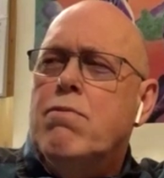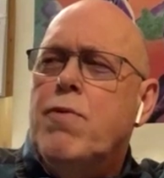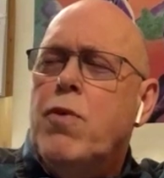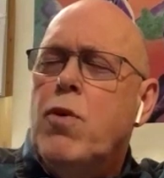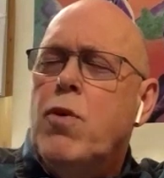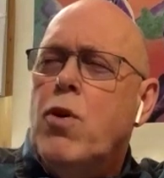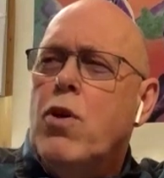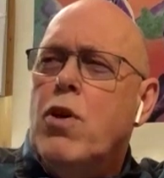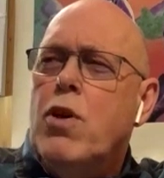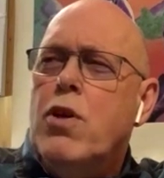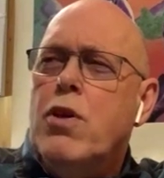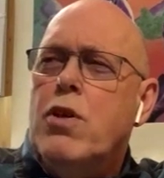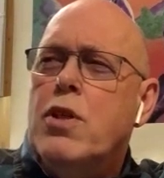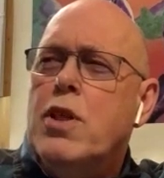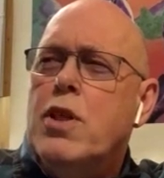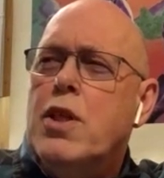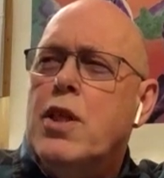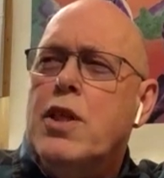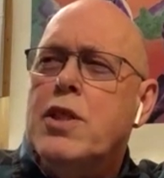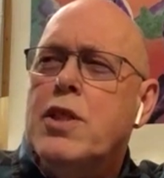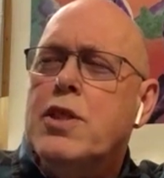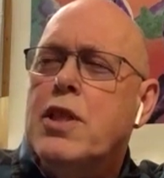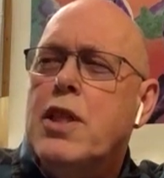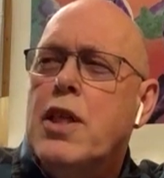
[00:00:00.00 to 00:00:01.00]
four
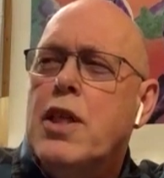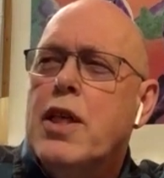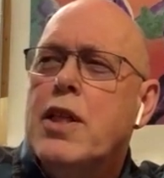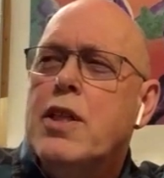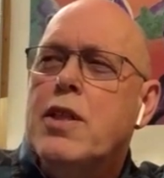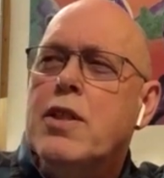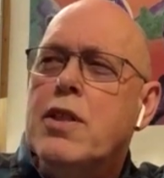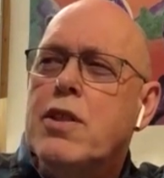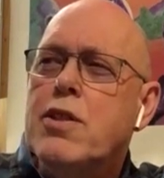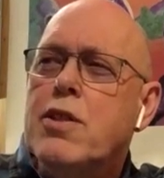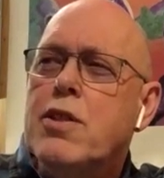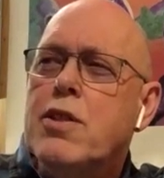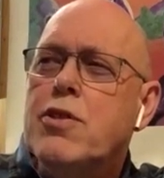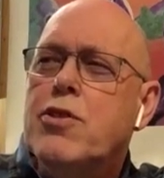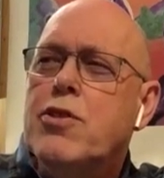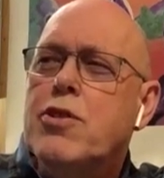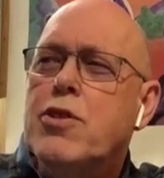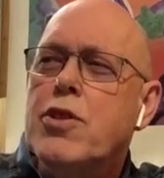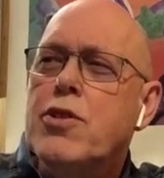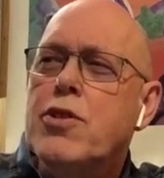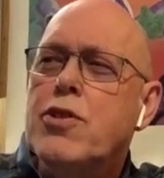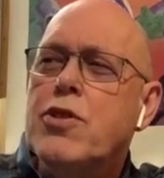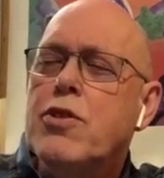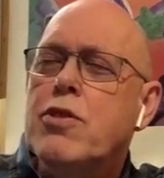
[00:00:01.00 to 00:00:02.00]
years later,
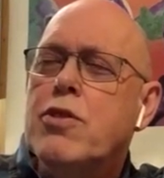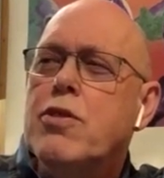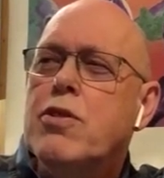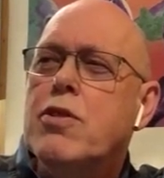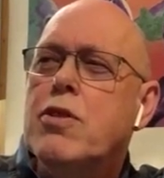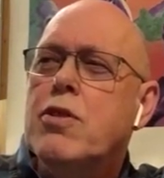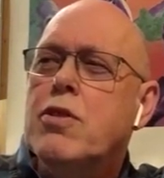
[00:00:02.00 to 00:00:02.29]
just